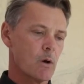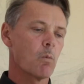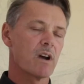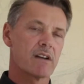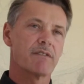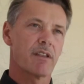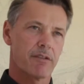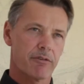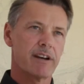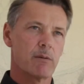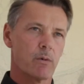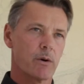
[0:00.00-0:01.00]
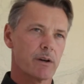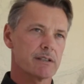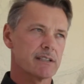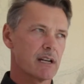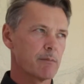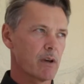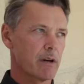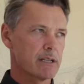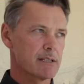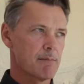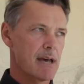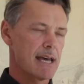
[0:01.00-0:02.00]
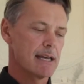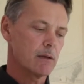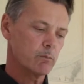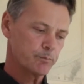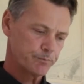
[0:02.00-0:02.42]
one of the 3 works that I'm going to make.